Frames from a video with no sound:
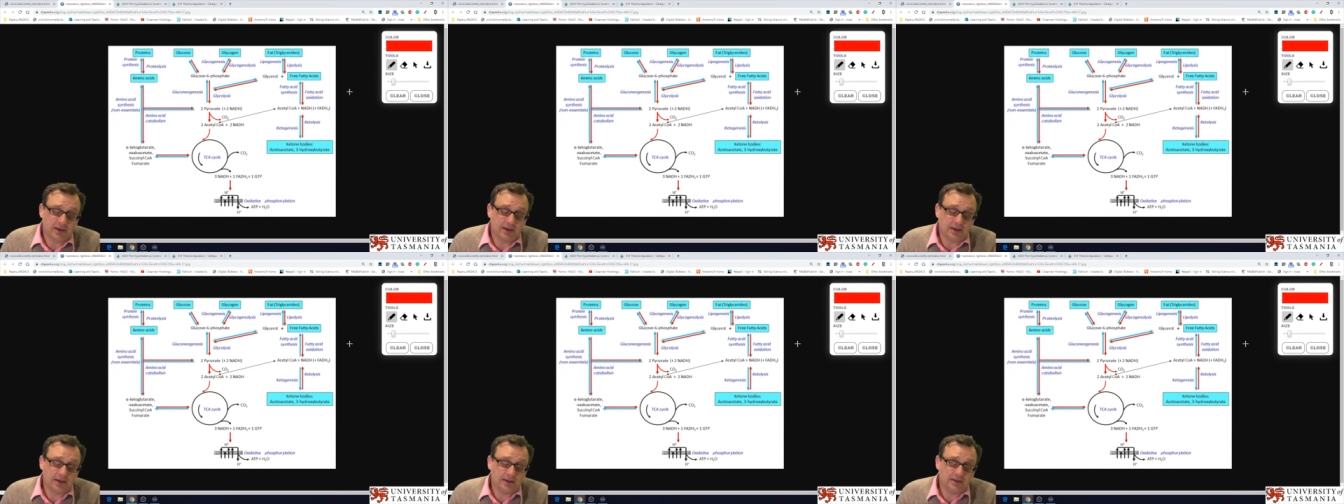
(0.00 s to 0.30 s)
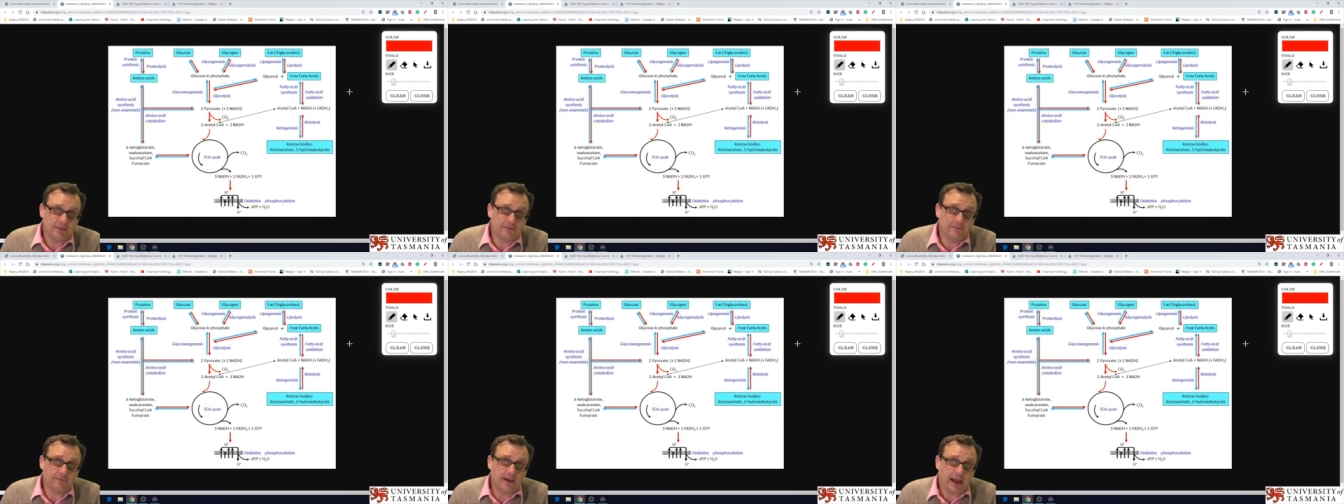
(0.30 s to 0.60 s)

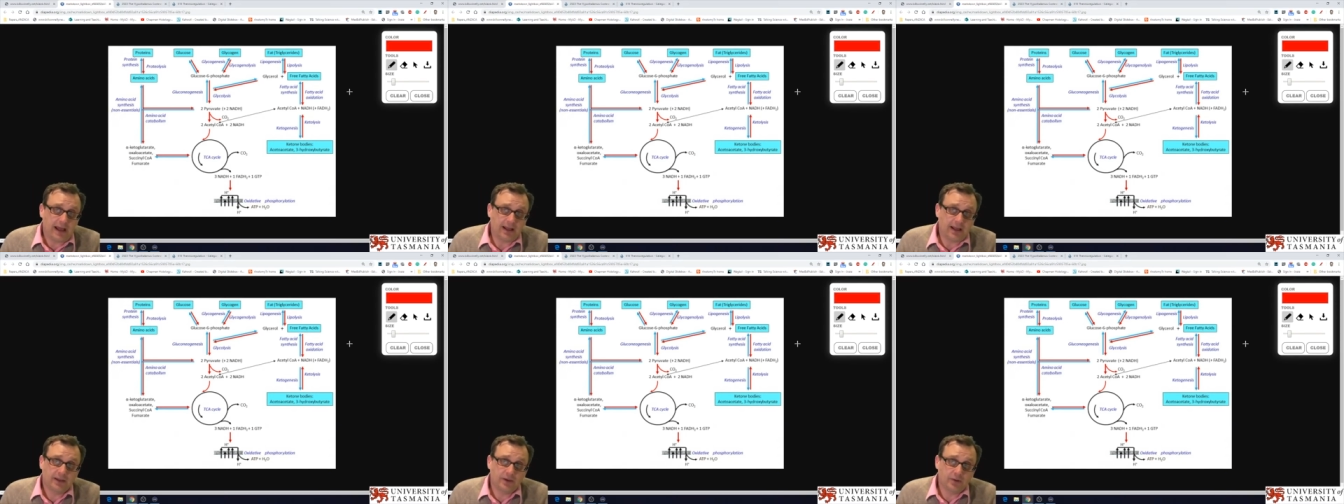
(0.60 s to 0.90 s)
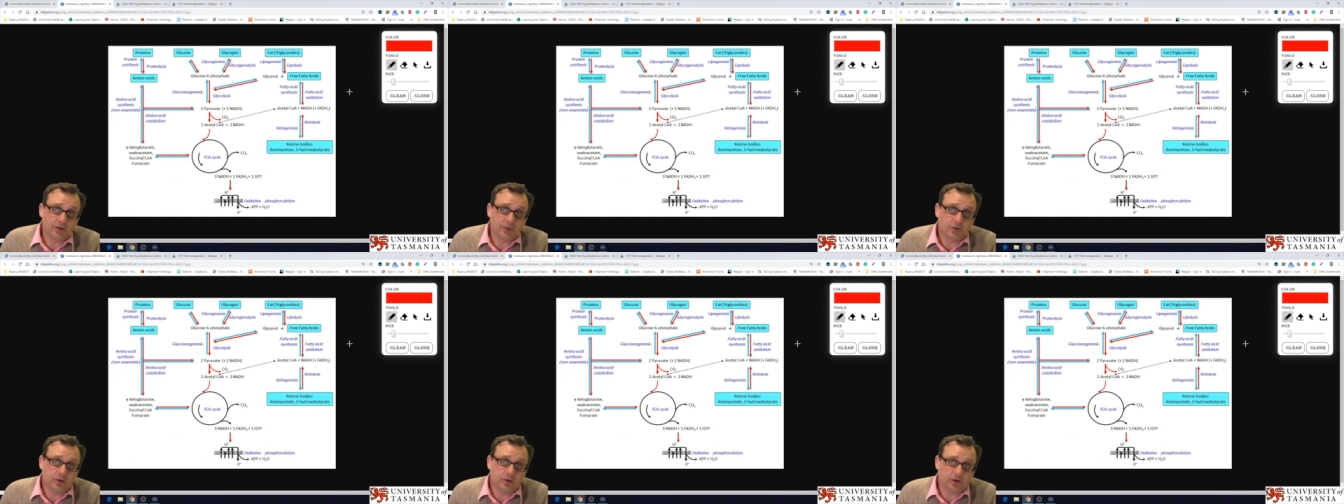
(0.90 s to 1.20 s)
the the
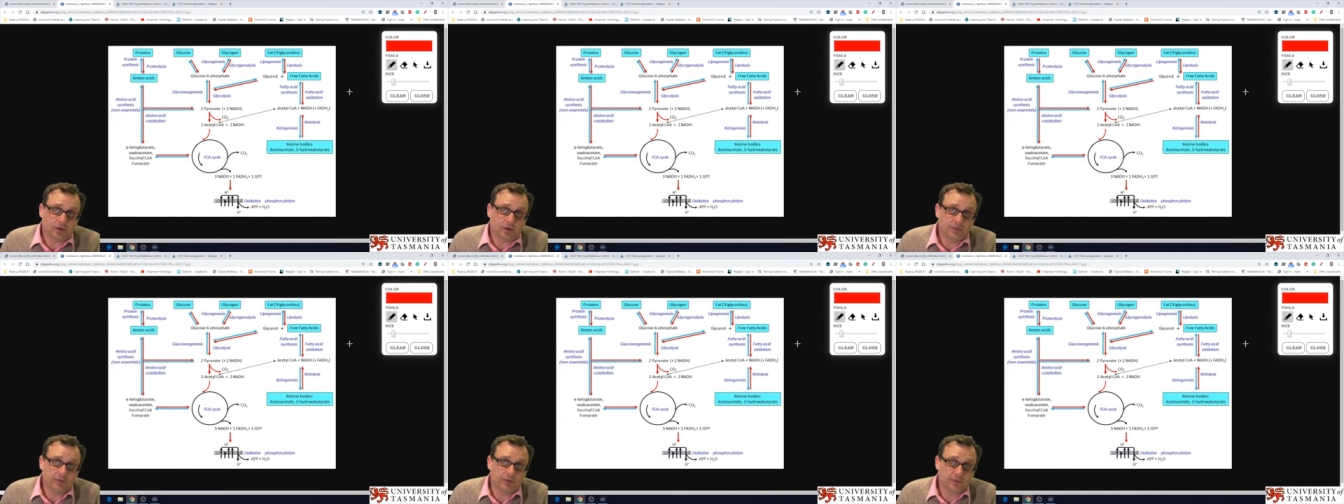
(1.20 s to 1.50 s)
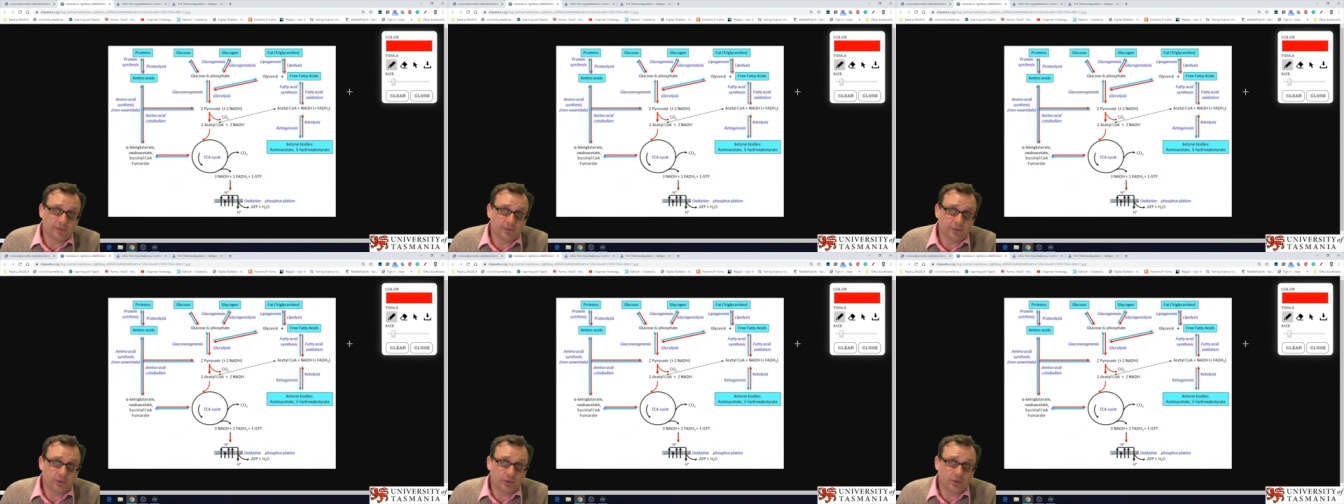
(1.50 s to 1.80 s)
value
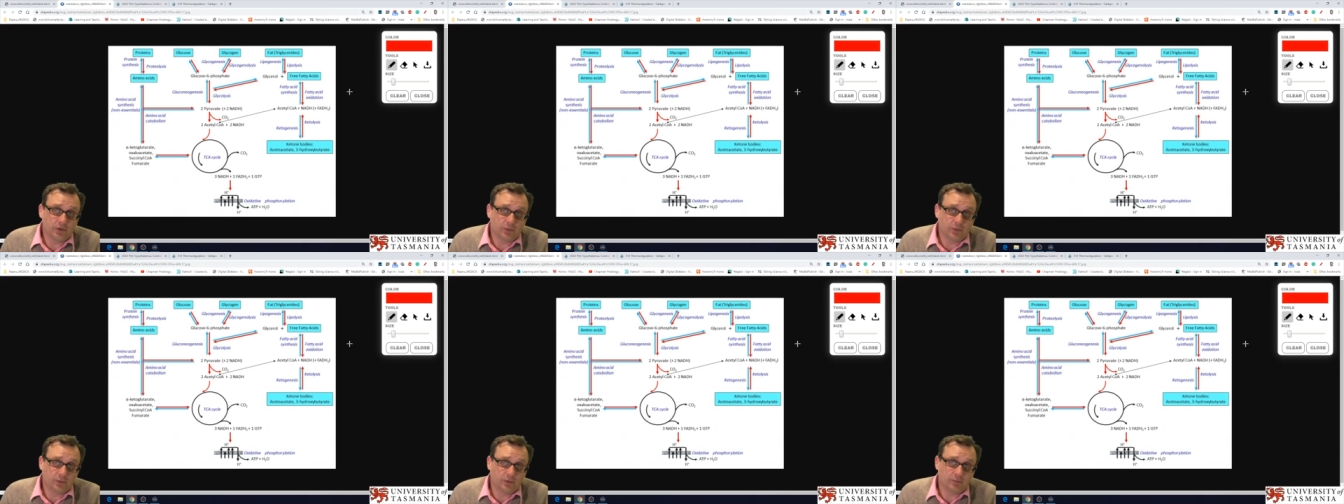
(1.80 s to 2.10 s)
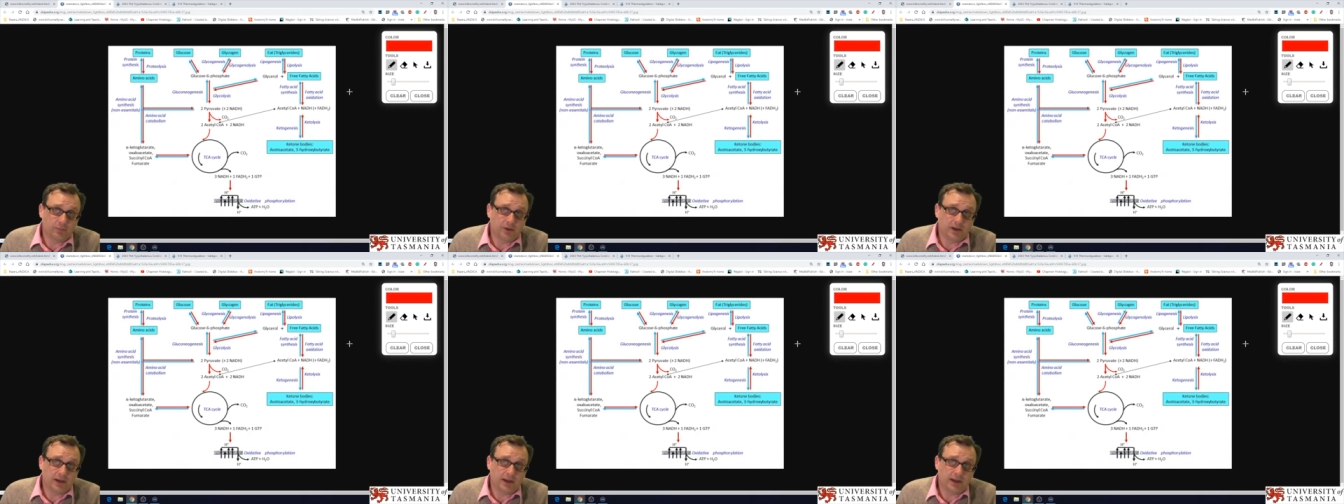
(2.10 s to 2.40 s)
of the
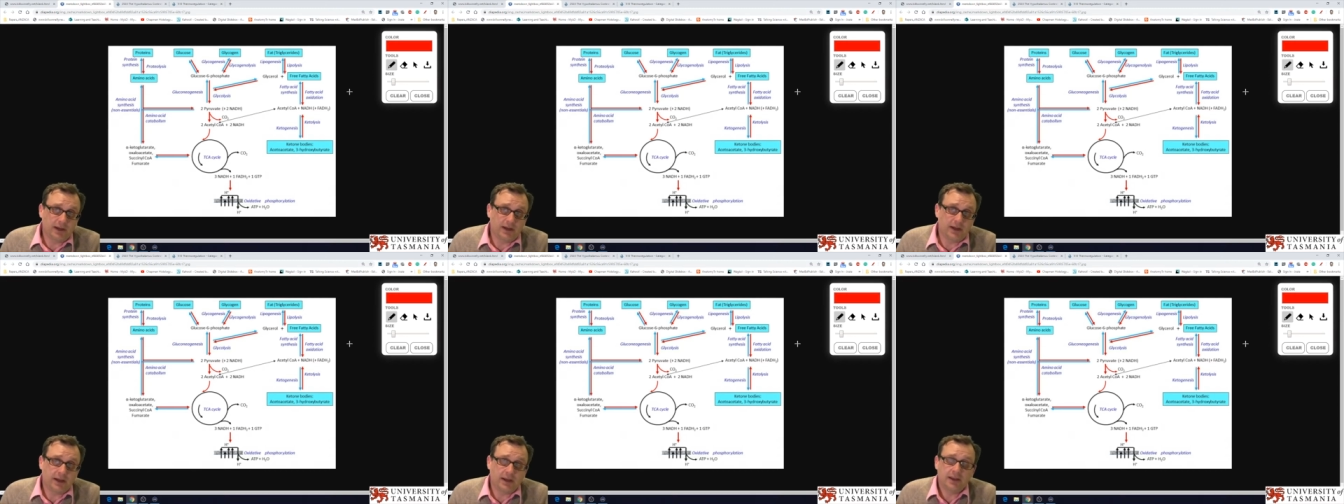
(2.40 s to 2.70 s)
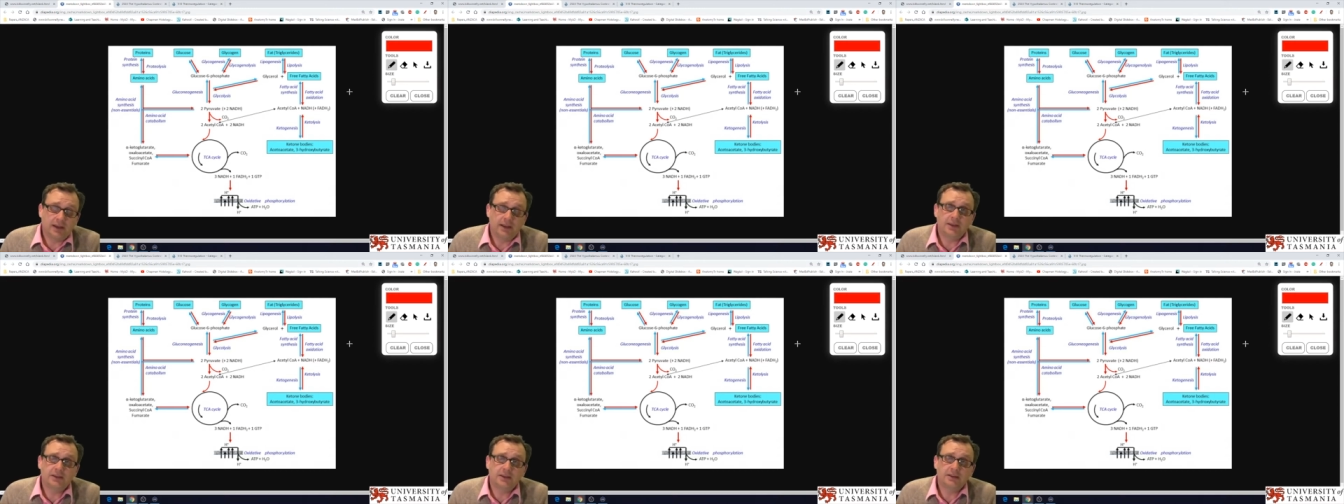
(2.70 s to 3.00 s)
food that we've been
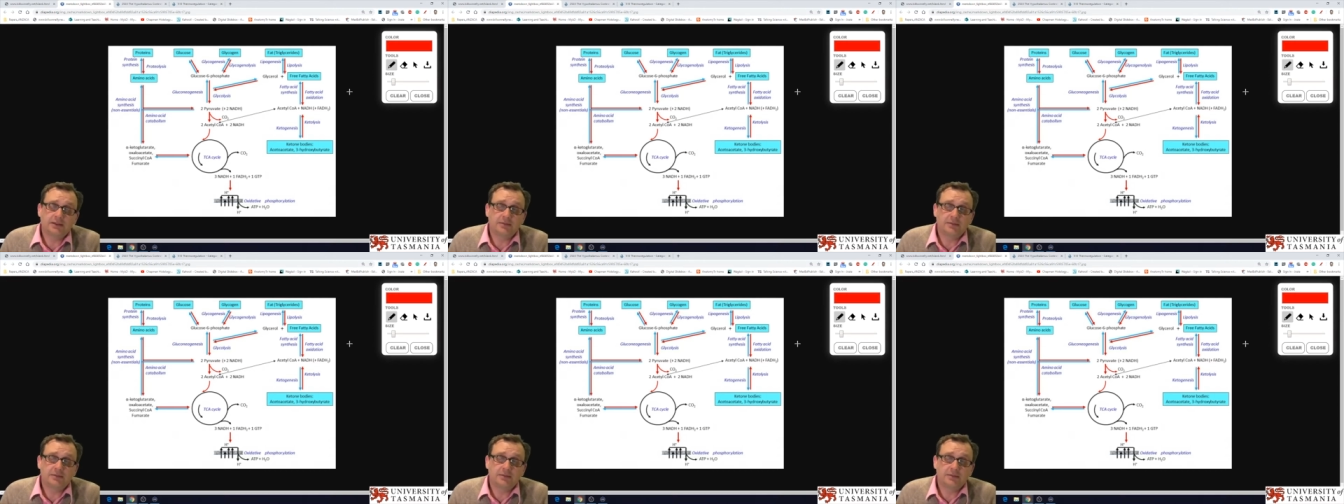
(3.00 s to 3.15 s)
eating.